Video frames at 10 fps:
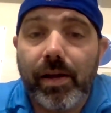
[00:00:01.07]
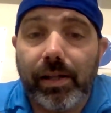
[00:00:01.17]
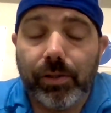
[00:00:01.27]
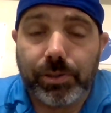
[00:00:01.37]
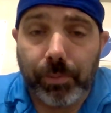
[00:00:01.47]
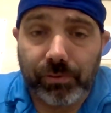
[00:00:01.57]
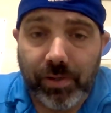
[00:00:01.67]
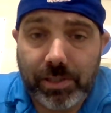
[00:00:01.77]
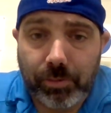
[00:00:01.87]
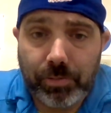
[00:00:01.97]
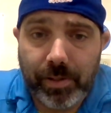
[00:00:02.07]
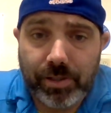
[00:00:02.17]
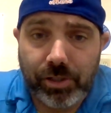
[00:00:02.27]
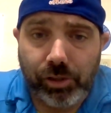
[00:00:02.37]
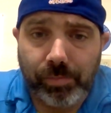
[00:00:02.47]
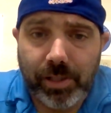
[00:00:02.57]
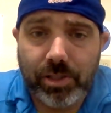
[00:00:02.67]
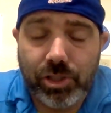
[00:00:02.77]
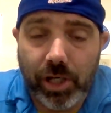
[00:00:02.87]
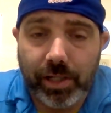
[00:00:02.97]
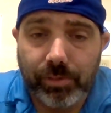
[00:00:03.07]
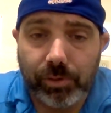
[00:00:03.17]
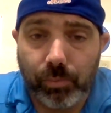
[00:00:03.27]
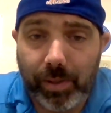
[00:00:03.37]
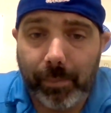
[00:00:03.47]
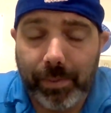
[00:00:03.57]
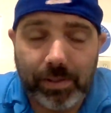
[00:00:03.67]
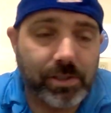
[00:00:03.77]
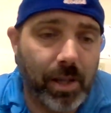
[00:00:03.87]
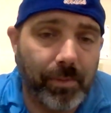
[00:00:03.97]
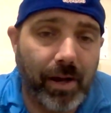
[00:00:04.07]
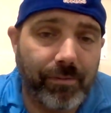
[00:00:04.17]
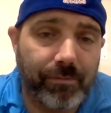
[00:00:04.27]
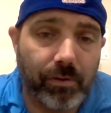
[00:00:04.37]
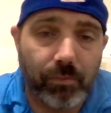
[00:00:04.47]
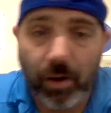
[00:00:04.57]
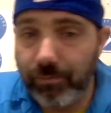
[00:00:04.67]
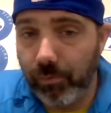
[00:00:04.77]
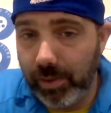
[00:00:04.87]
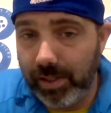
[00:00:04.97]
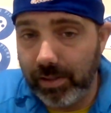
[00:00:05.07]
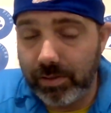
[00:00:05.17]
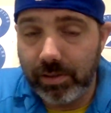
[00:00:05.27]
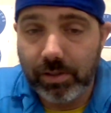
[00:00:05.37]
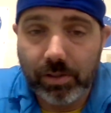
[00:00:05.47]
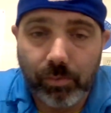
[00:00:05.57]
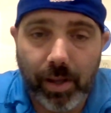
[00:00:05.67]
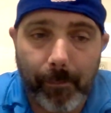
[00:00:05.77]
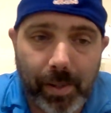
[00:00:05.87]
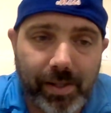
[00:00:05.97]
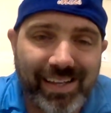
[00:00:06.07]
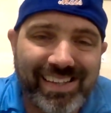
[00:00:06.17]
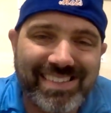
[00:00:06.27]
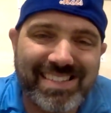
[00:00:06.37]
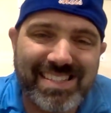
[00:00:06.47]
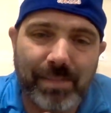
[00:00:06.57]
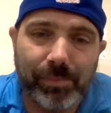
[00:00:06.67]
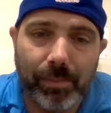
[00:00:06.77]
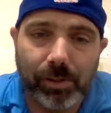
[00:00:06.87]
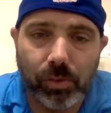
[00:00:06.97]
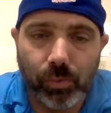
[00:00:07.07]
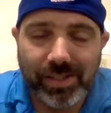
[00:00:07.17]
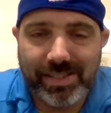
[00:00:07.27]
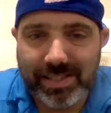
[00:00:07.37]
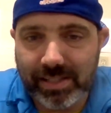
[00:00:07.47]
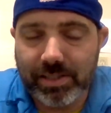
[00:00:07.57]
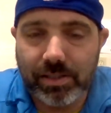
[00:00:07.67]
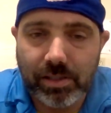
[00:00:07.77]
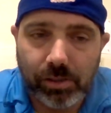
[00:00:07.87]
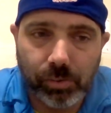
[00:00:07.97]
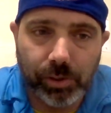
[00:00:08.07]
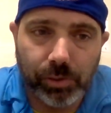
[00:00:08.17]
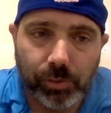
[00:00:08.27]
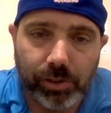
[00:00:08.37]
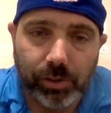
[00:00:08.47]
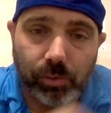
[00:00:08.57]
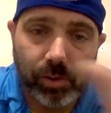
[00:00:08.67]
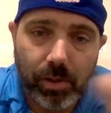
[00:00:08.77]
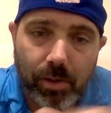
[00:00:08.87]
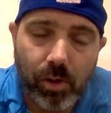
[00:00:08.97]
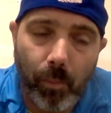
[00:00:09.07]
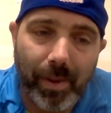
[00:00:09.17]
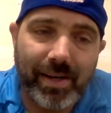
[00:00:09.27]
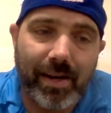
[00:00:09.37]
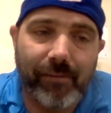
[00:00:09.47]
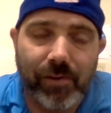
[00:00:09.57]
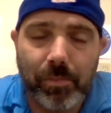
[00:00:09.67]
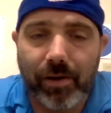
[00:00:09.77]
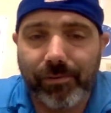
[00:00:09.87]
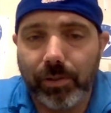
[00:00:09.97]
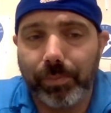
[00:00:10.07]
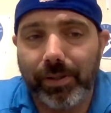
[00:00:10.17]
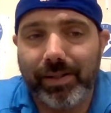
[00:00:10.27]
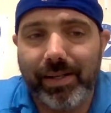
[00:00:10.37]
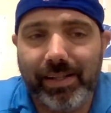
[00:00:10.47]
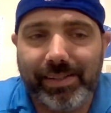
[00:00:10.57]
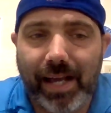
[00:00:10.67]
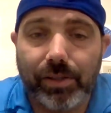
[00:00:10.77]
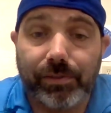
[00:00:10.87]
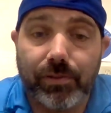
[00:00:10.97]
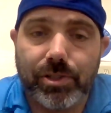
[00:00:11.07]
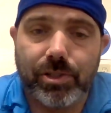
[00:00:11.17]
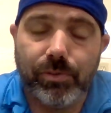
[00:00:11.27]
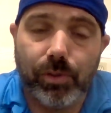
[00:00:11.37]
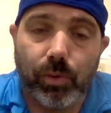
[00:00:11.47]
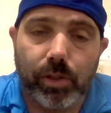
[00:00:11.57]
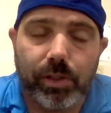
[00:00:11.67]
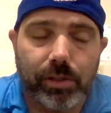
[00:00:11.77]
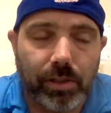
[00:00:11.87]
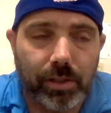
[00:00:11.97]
Hello, sports fans, sports bettors, and YouTube Nation. John here with Ricket Picks, coming off of a rough weekend. We got Monday, September 26th, 2022. Go Monday Night Football for your play today, Dallas versus New York.